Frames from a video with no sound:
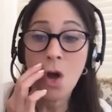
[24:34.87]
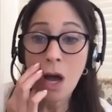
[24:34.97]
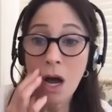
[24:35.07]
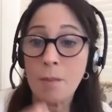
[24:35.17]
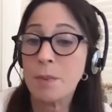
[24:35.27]

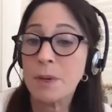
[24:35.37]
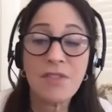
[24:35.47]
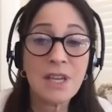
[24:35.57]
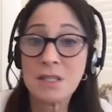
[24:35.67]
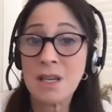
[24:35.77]
But if
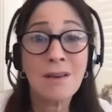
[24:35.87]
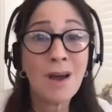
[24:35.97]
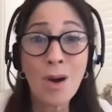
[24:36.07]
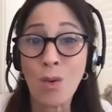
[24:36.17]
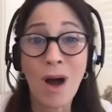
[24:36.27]
they say,
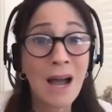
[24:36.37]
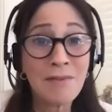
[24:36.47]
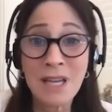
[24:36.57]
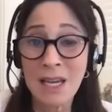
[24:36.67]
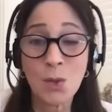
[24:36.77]
no, I've
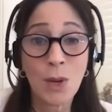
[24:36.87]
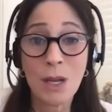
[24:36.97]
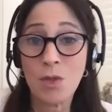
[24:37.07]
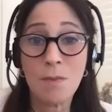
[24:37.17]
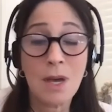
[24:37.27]
gained weight
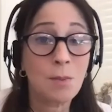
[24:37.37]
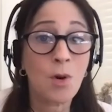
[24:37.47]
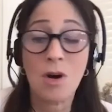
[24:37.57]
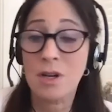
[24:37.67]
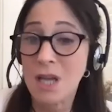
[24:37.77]
with menopause,